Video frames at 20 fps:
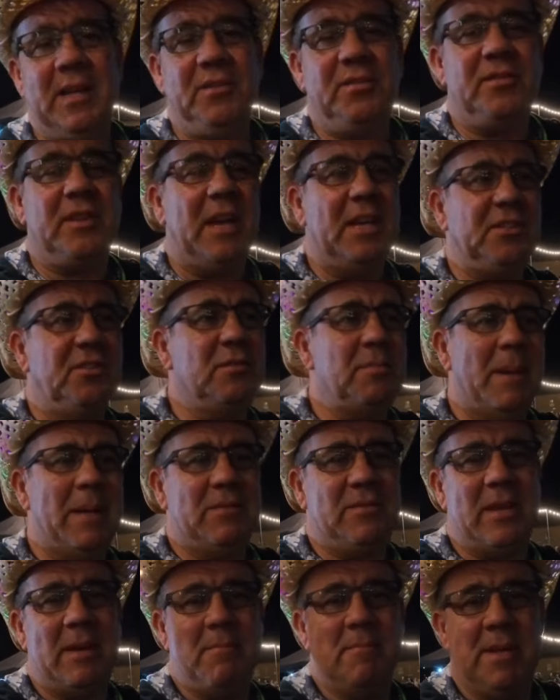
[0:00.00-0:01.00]
stage. It's about
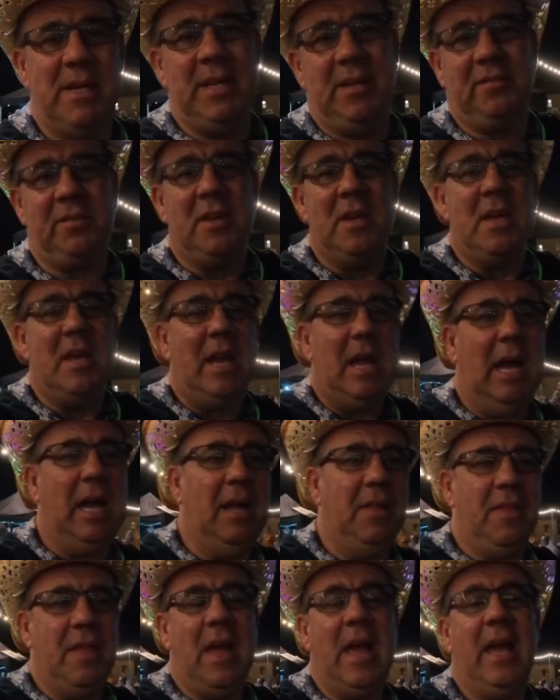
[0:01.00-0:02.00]
10 minutes
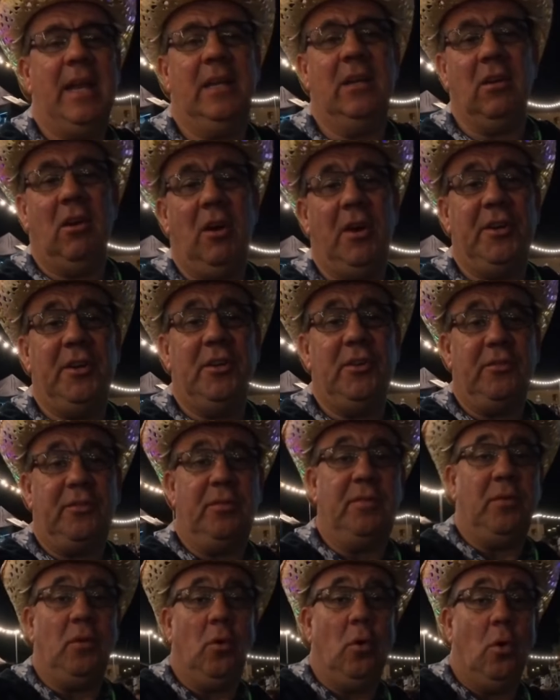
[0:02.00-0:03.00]
and the headliners
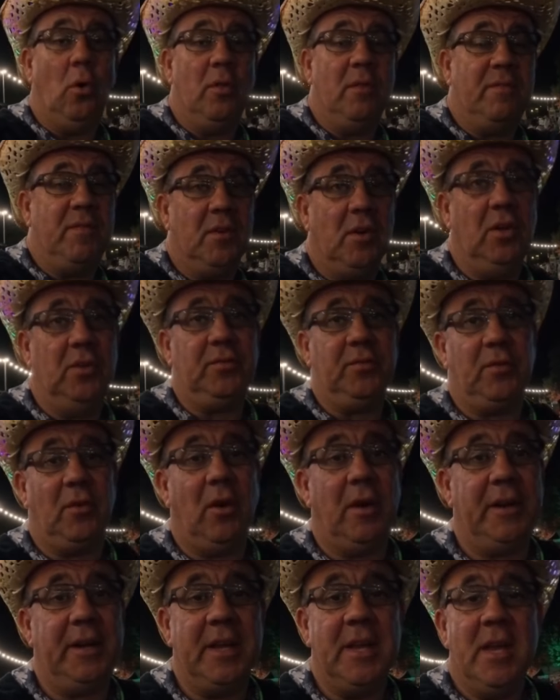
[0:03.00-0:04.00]
for the first
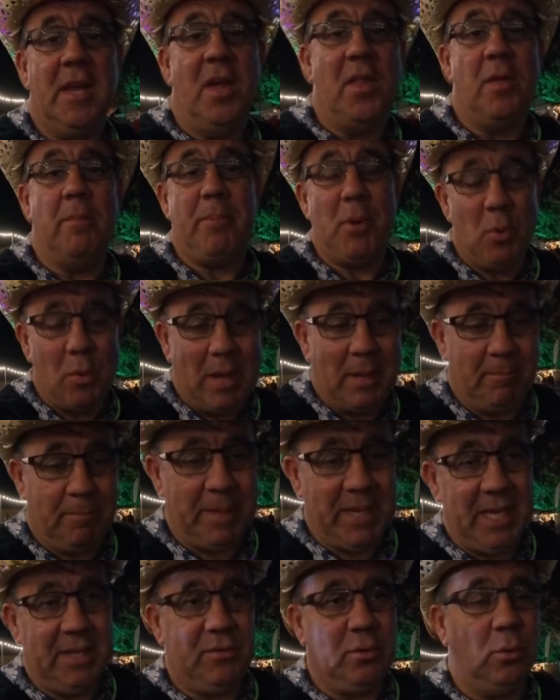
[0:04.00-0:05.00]
Friday. The Bootleg
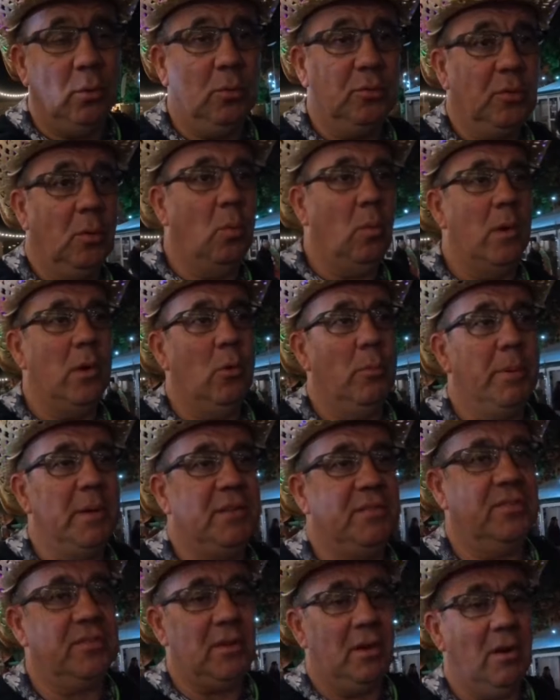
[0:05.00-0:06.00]
Beatles will be
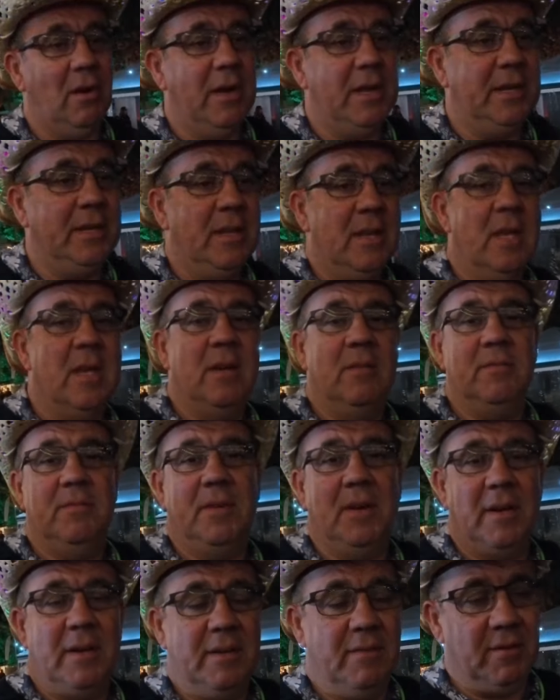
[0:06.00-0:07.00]
starting
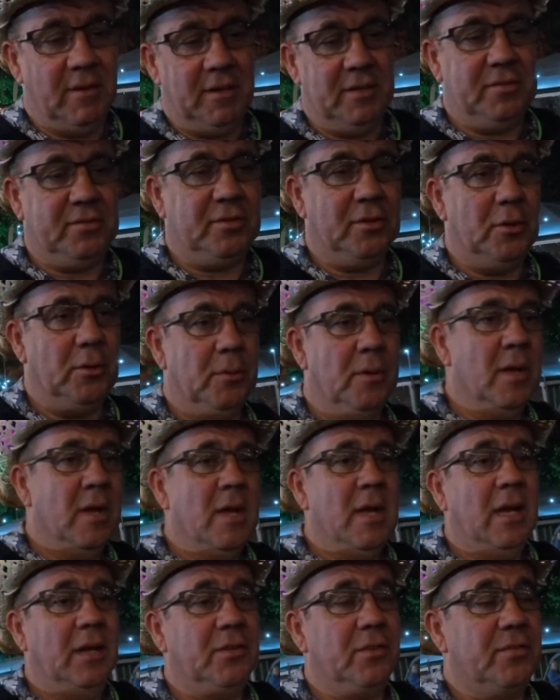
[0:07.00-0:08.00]
very, very soon.
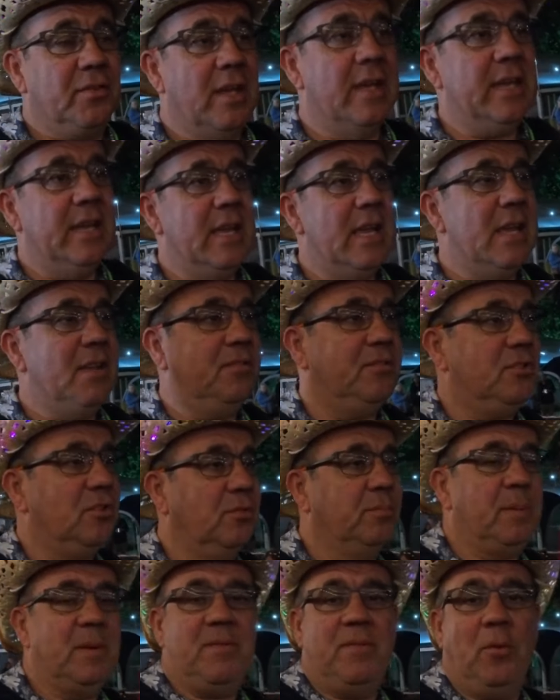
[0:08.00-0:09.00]
As I say, it is
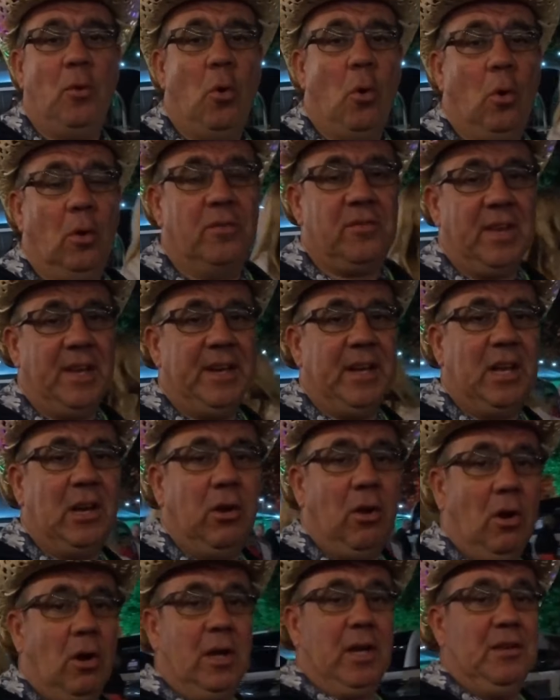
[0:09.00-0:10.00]
just before 10
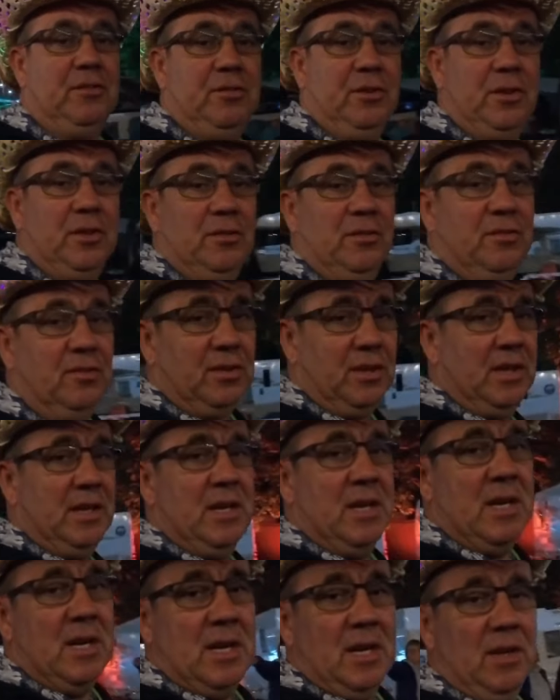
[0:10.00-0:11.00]
o'clock. As you can see,
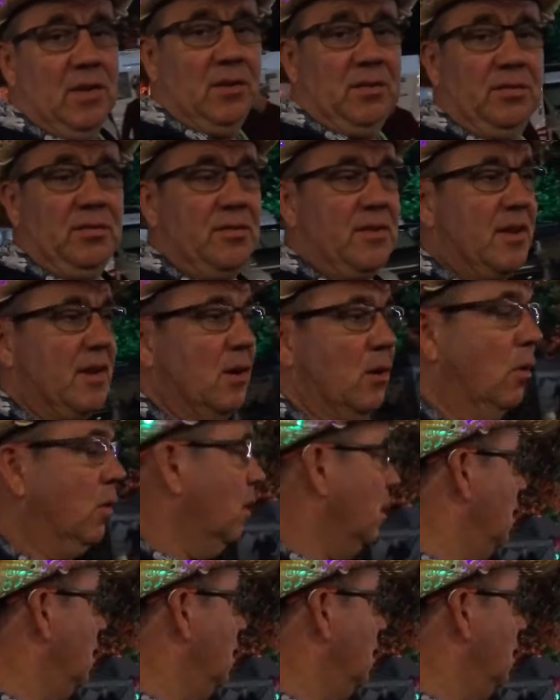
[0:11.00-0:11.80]
there's still